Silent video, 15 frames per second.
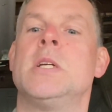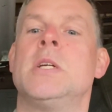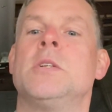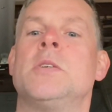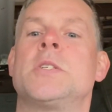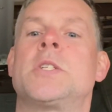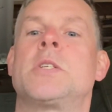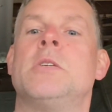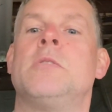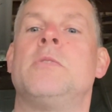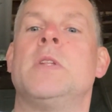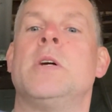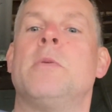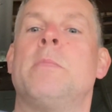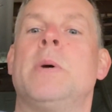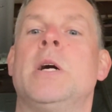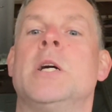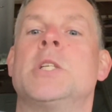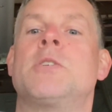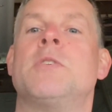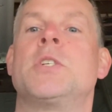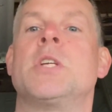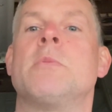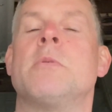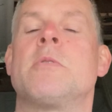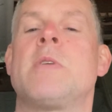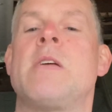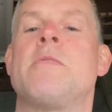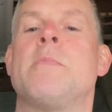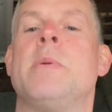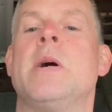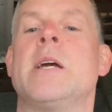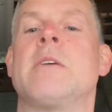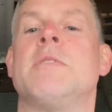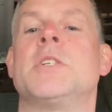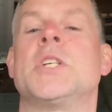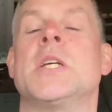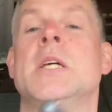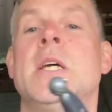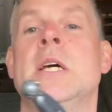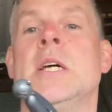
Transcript: Not so good for the old perch fishing, but great for pike fishing.